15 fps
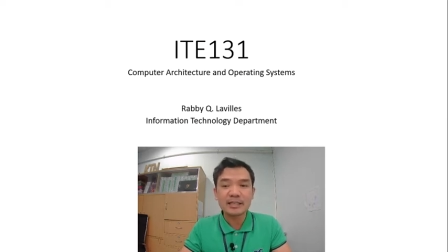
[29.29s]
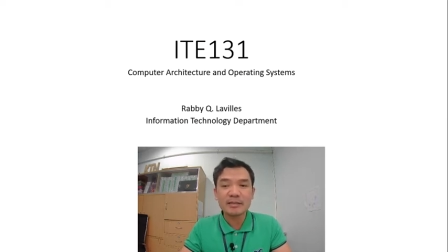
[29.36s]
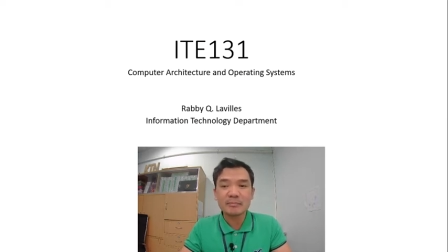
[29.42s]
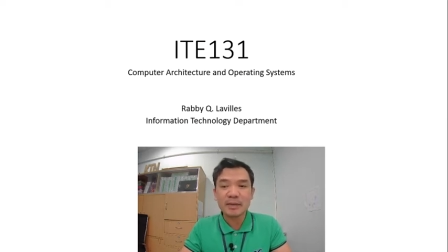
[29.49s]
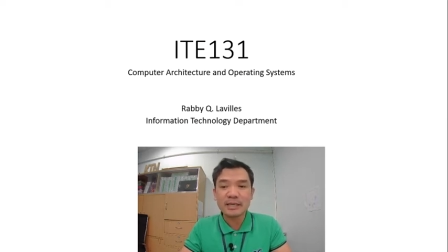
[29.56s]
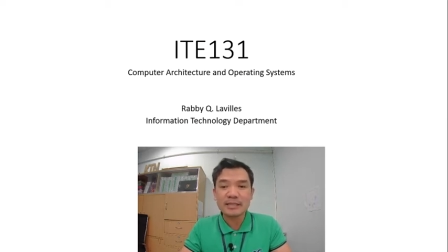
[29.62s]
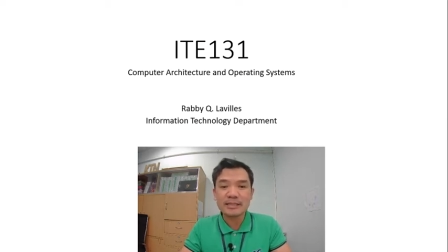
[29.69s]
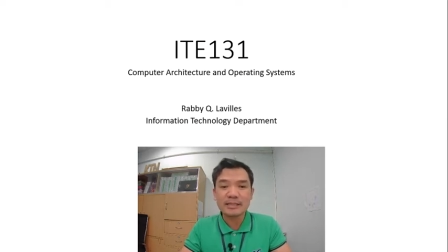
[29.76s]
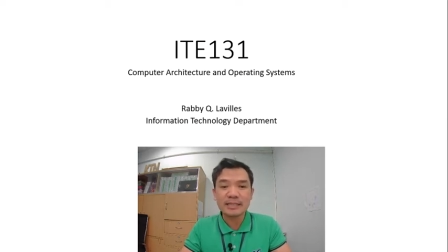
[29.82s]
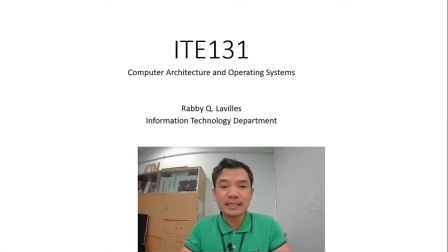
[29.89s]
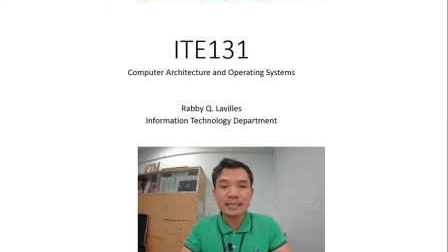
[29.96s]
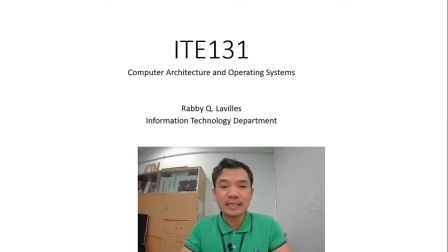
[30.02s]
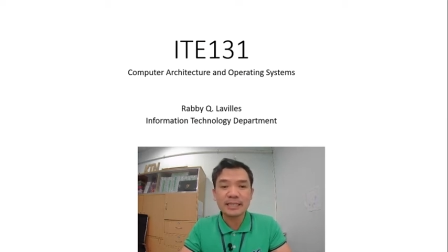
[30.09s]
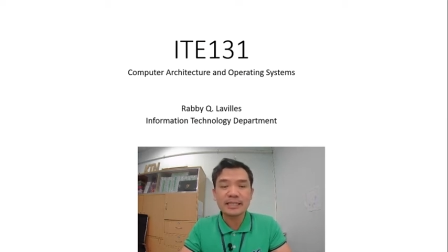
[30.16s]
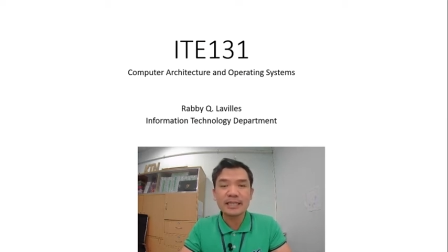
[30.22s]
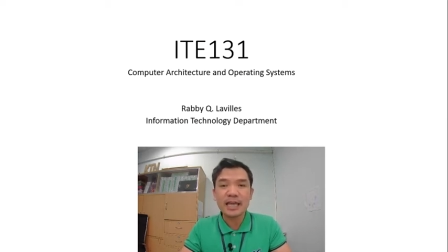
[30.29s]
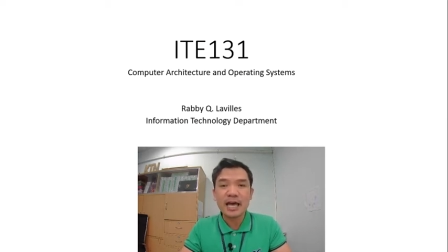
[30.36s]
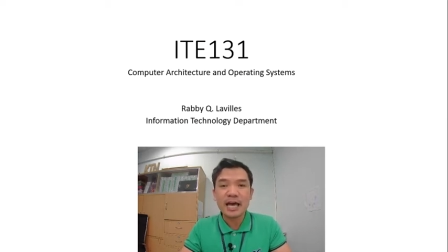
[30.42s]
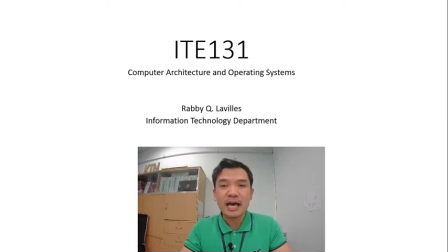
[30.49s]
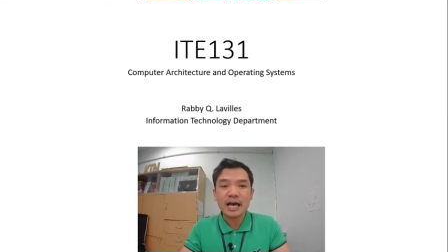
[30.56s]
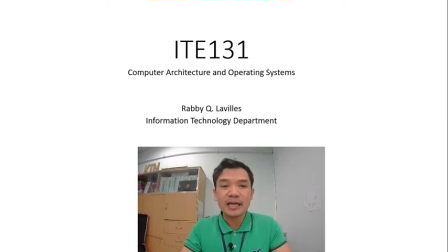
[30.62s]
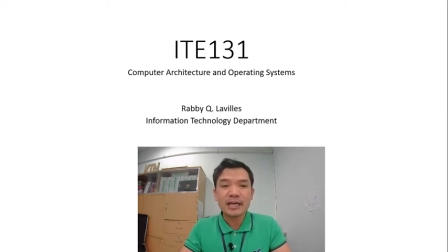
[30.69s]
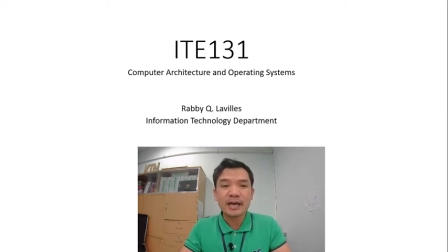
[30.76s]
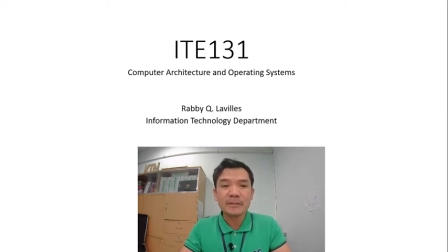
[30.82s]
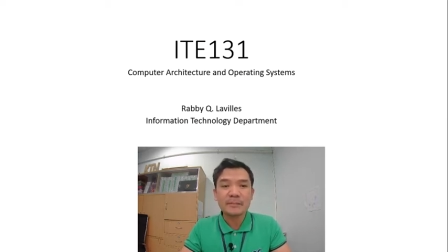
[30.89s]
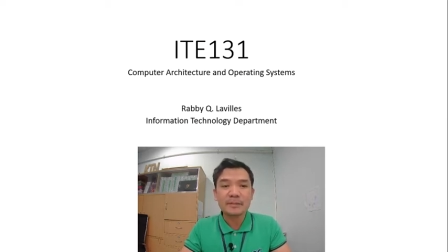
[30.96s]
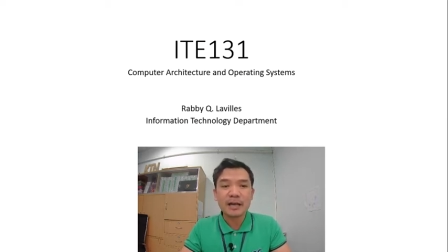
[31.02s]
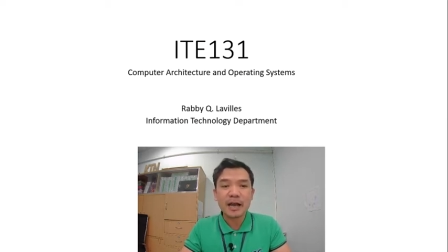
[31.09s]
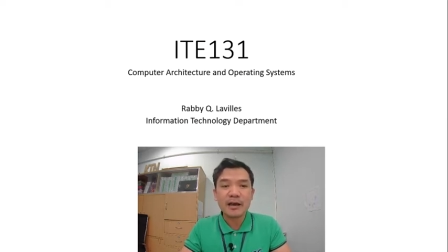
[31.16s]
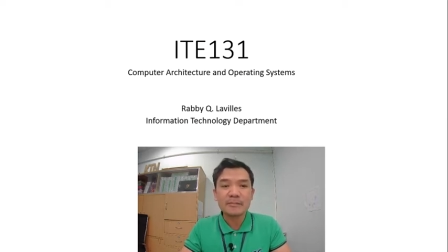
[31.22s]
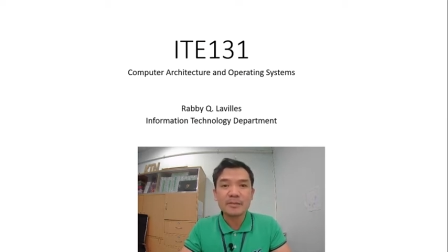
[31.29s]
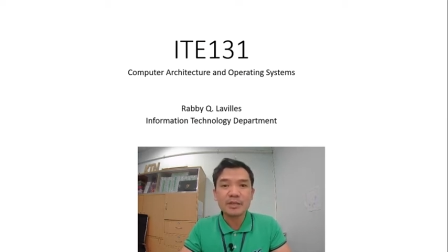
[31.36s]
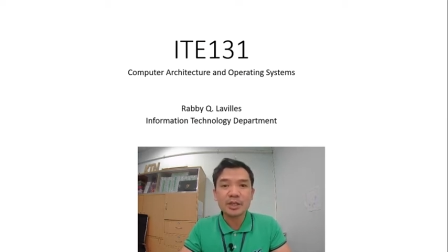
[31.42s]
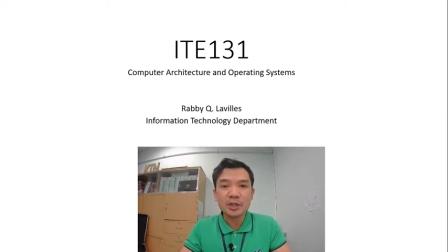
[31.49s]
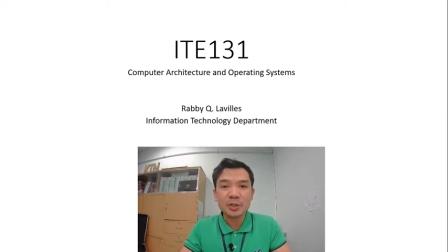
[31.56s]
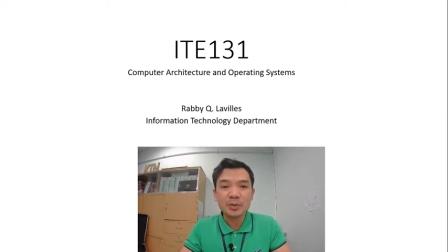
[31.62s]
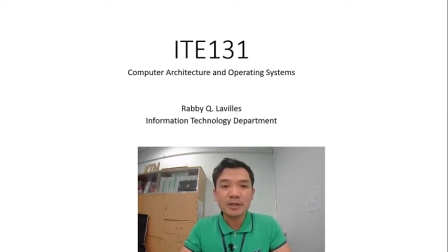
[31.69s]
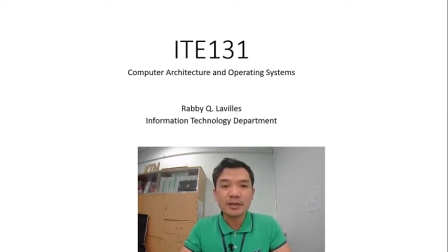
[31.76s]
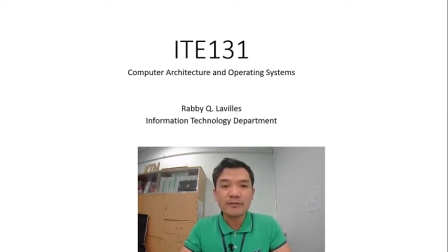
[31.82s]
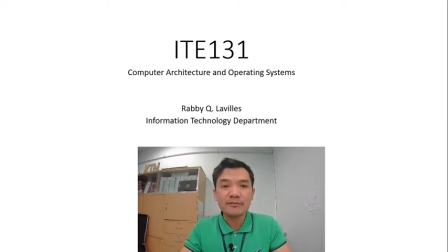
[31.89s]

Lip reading: in my screen, I am Rabi Q.